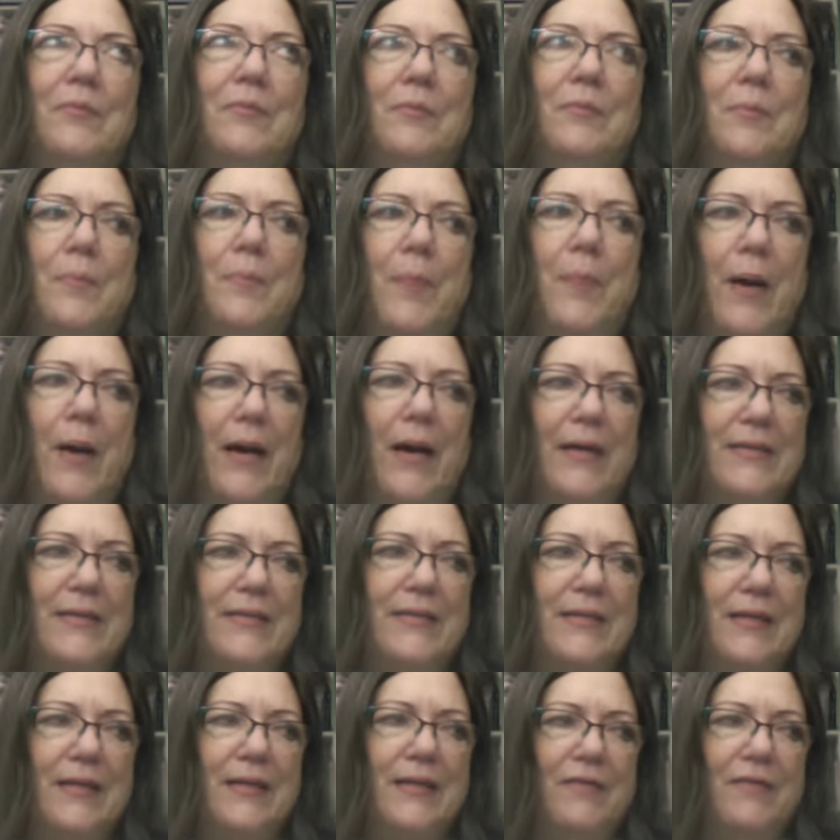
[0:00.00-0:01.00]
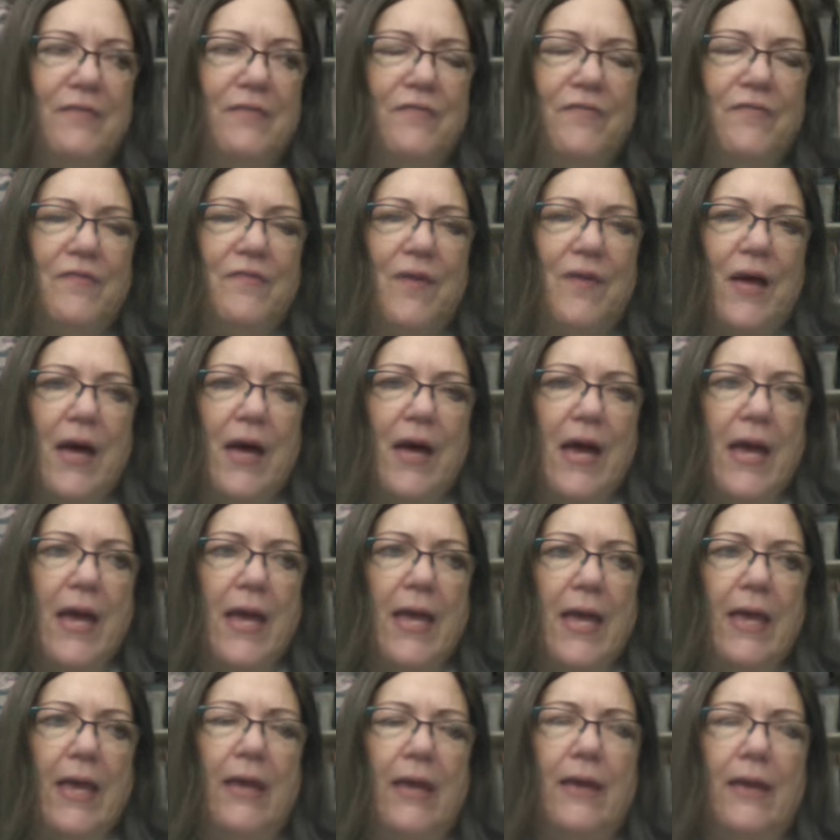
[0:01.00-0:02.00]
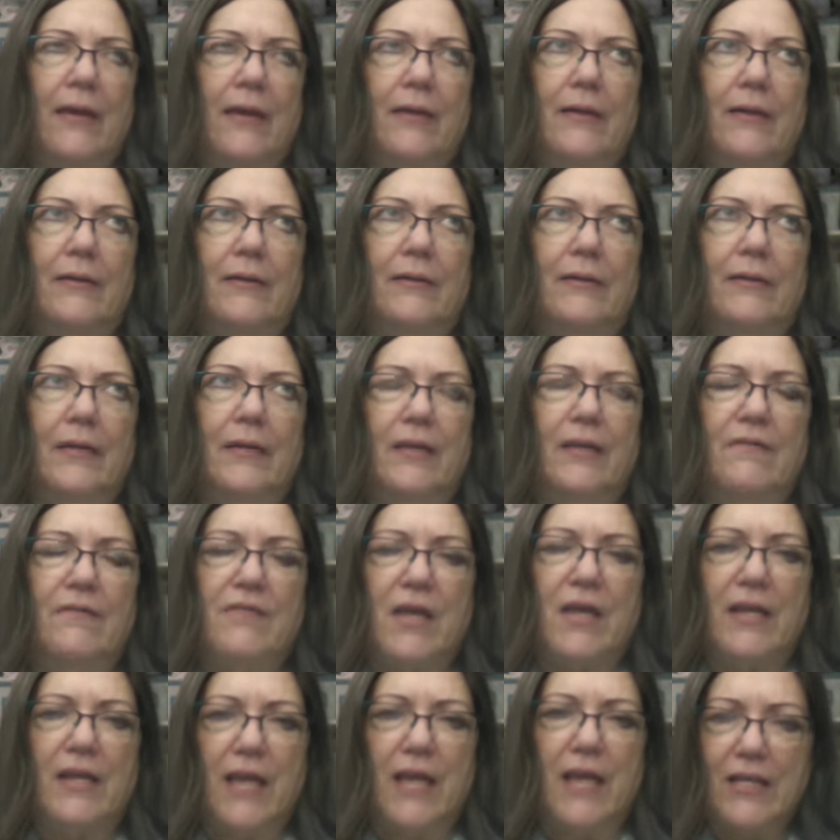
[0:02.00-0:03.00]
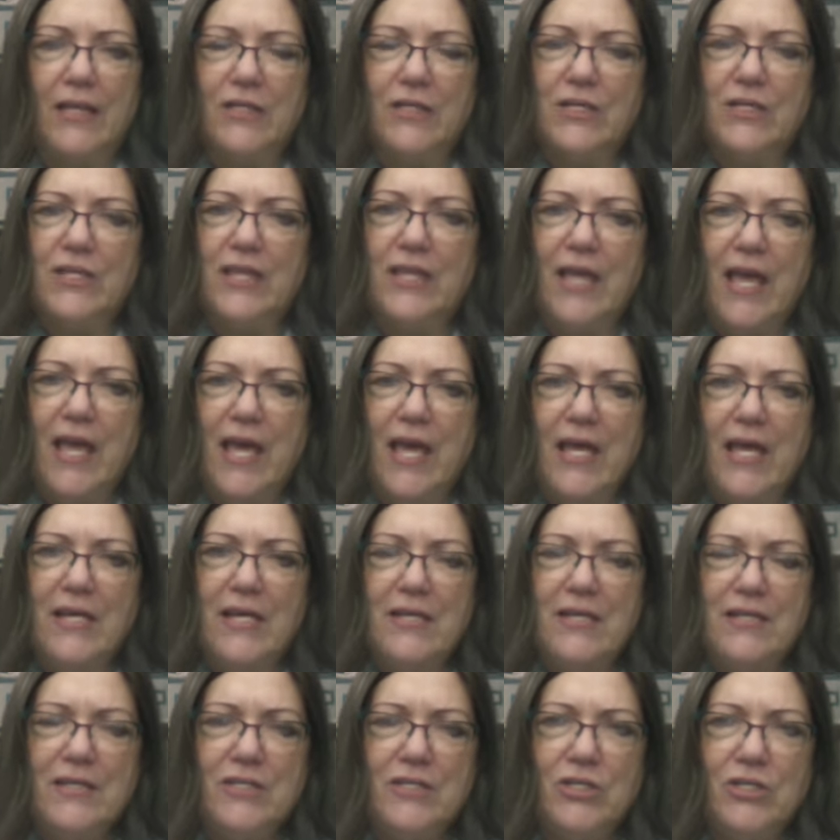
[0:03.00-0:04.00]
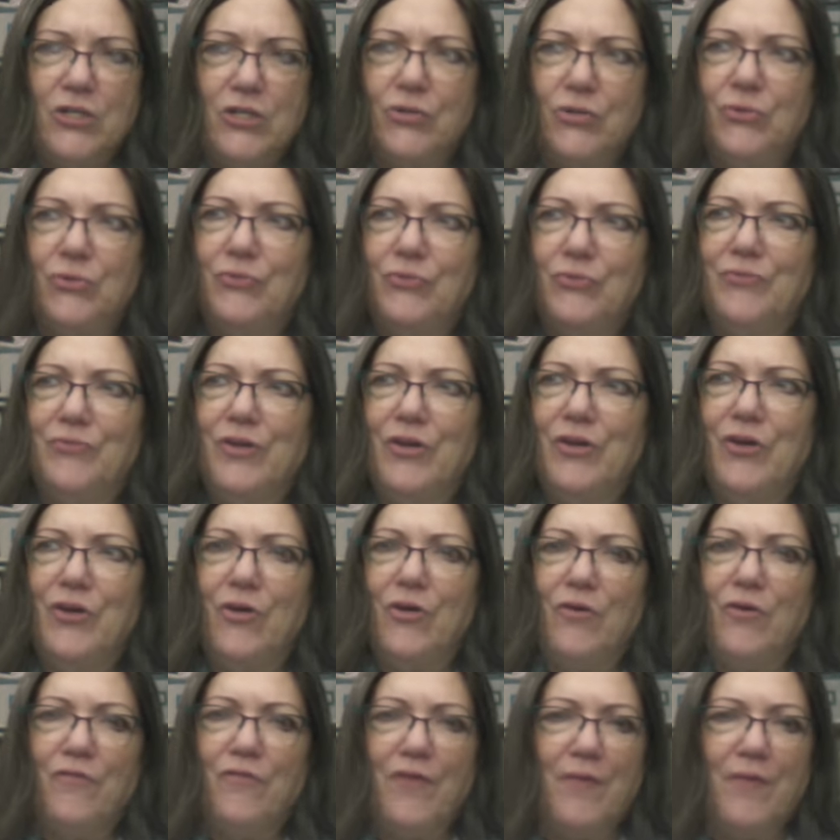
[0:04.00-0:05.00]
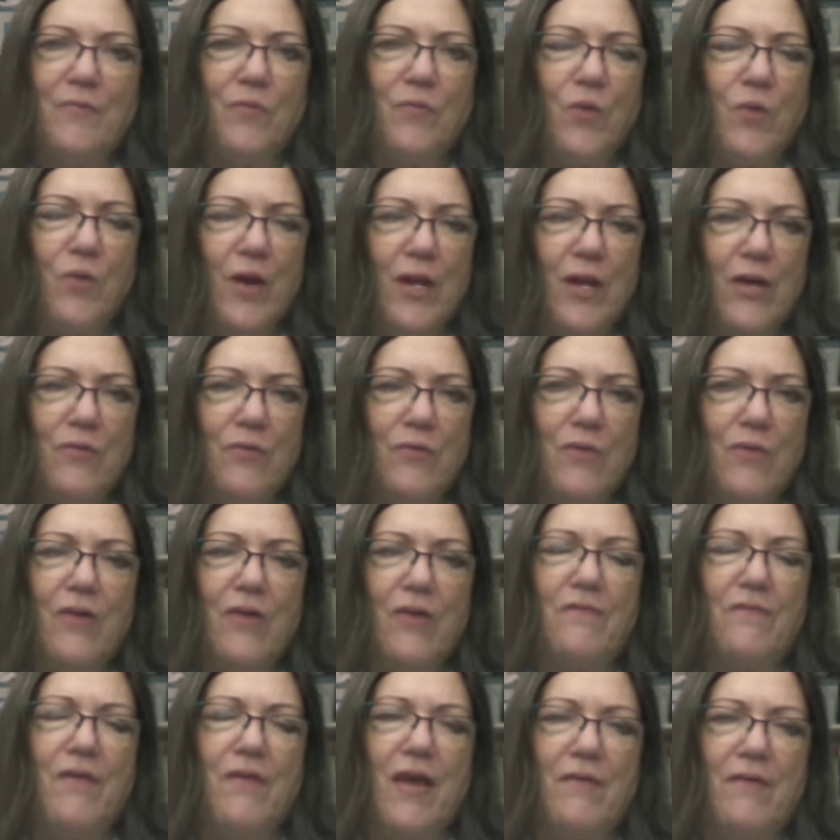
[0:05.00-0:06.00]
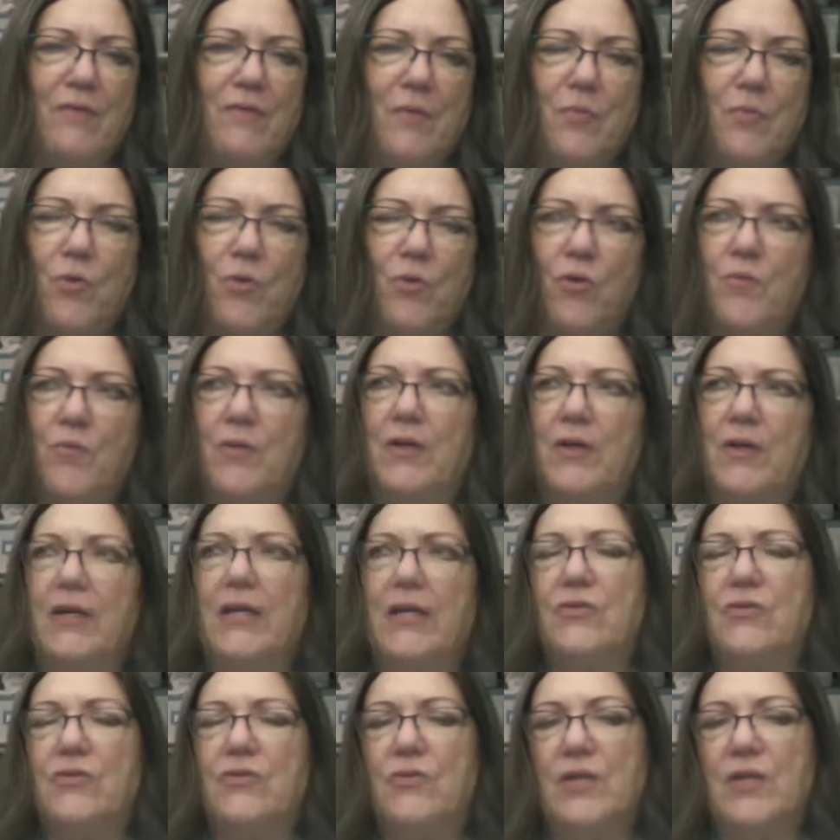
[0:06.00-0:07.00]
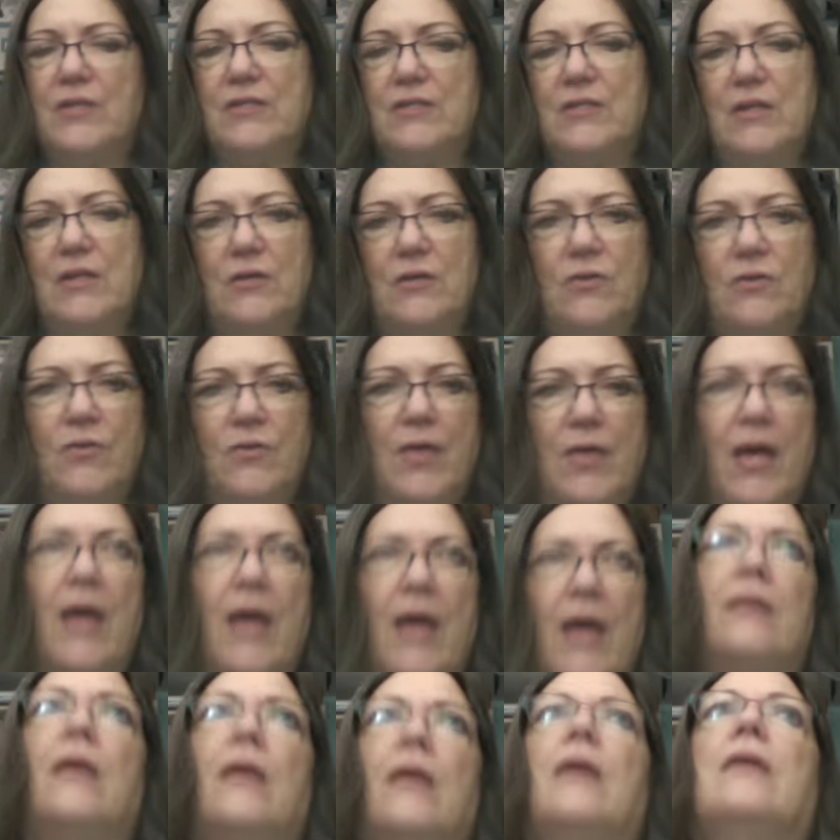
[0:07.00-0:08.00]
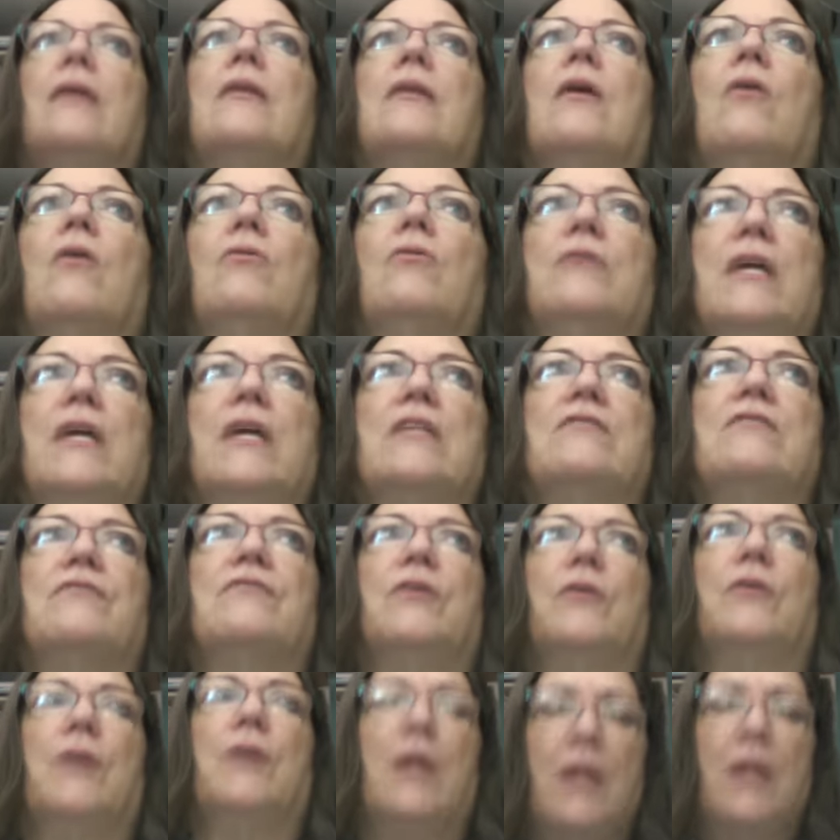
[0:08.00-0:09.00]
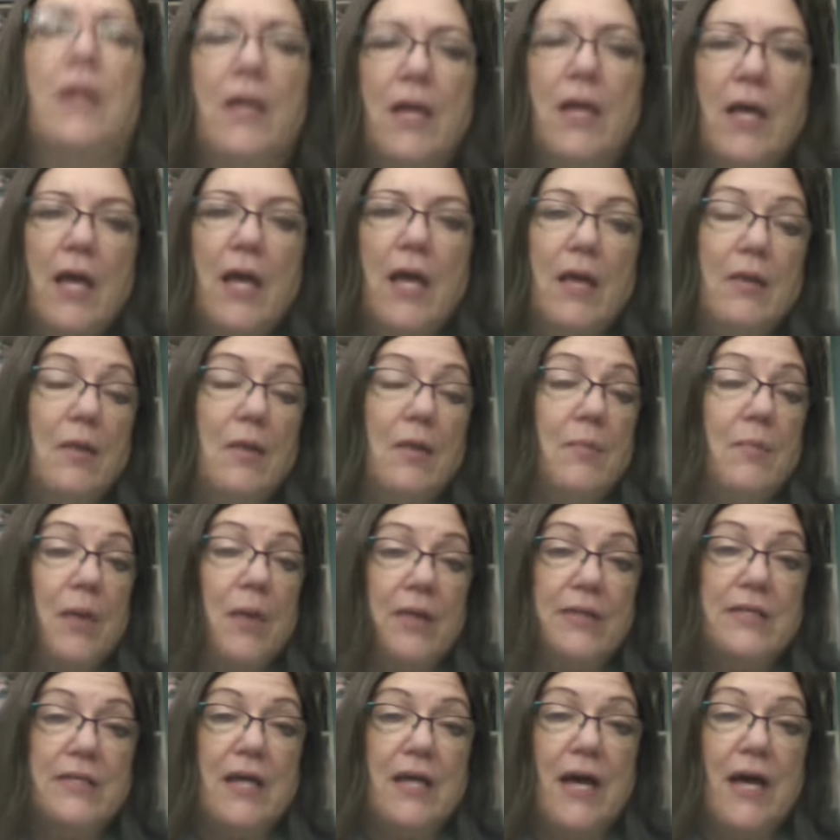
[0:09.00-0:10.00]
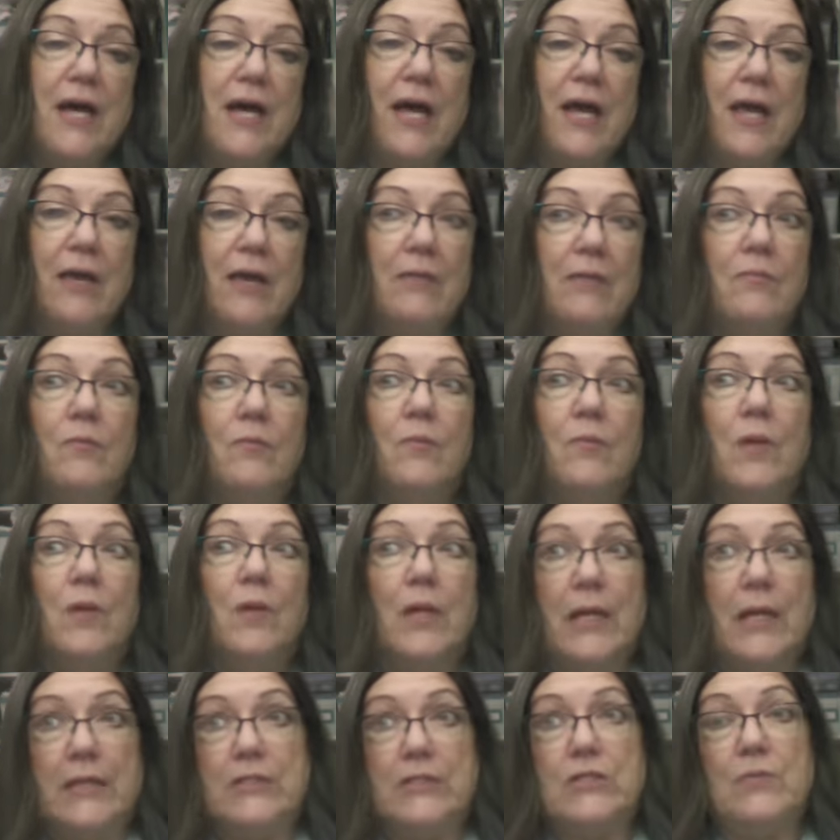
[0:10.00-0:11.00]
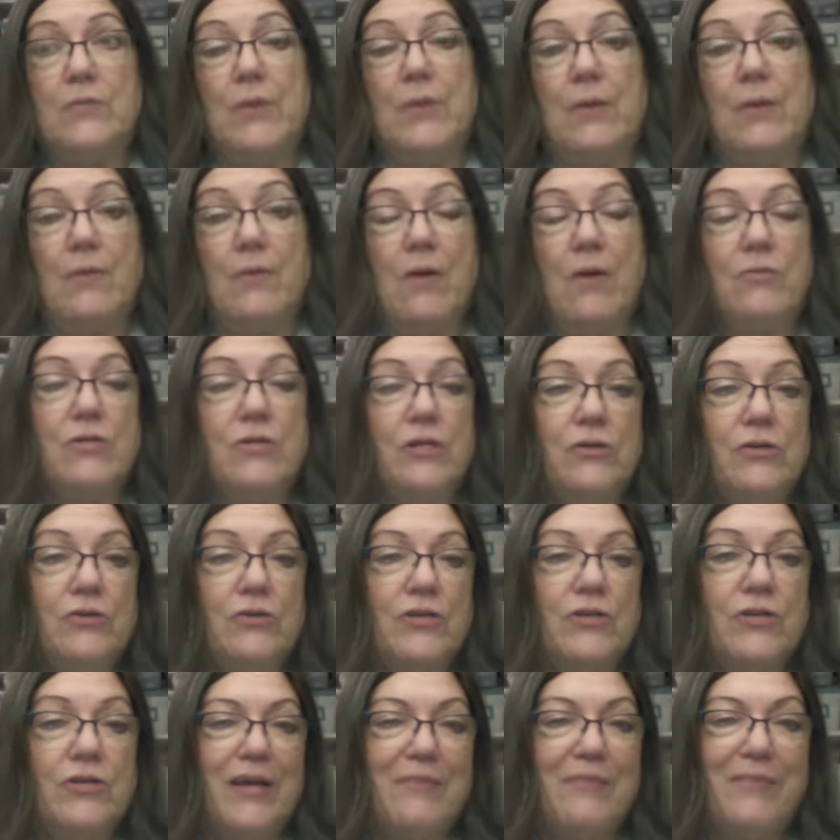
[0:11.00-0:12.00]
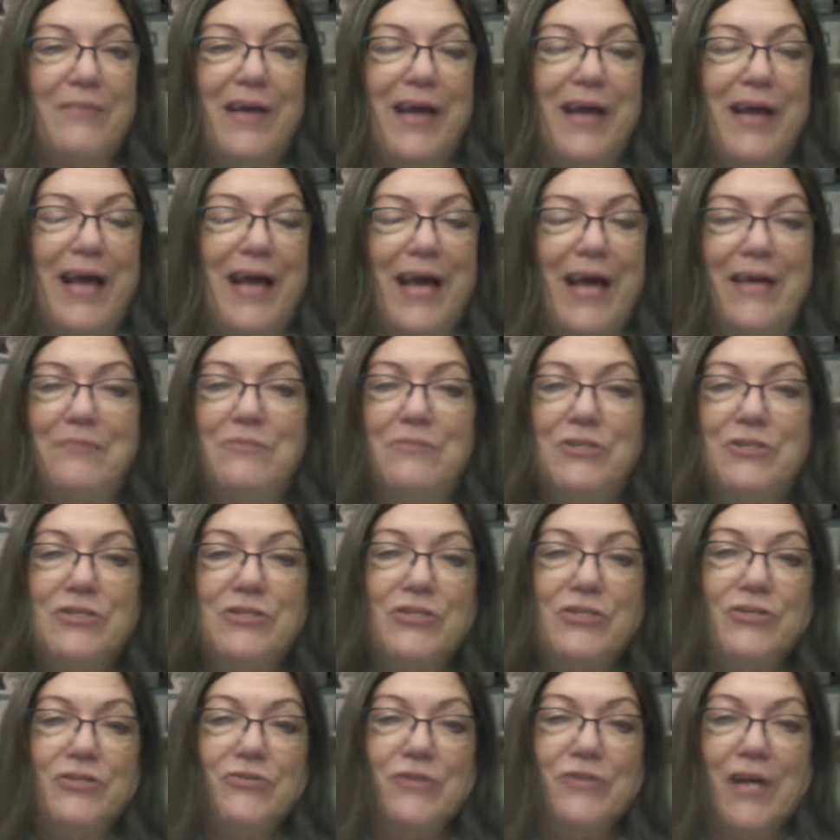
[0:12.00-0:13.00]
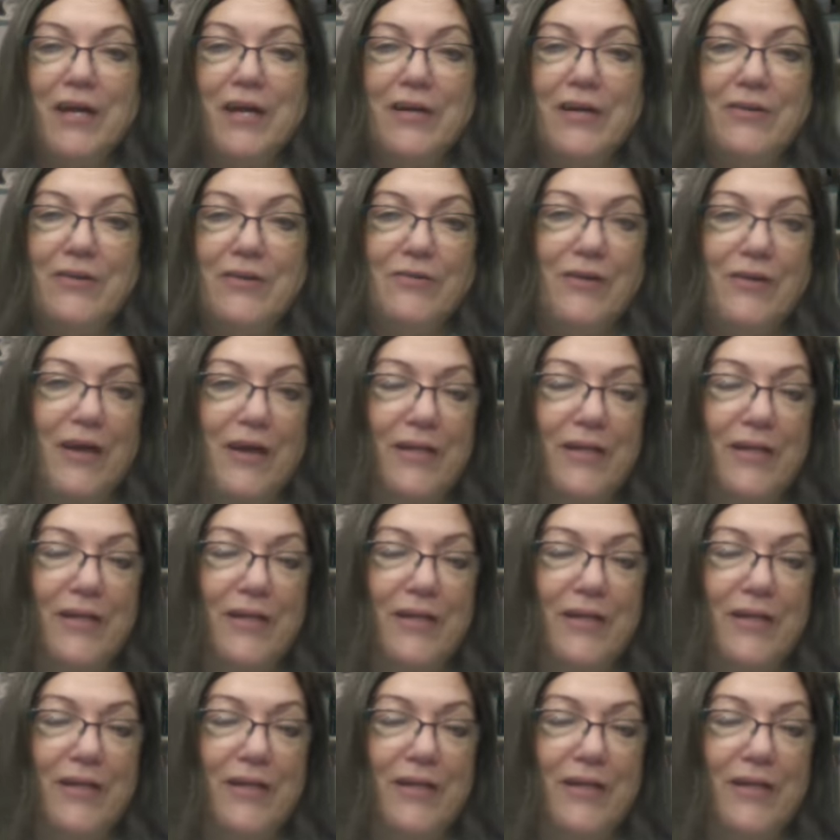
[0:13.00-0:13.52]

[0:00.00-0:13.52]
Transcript: but if I leave that like to the end, to, you know, if I'm running around, if I have an appointment and I do this and I do that, and then the whole day's filled, and then by the time it gets to be around dinner time, I'm just too tired.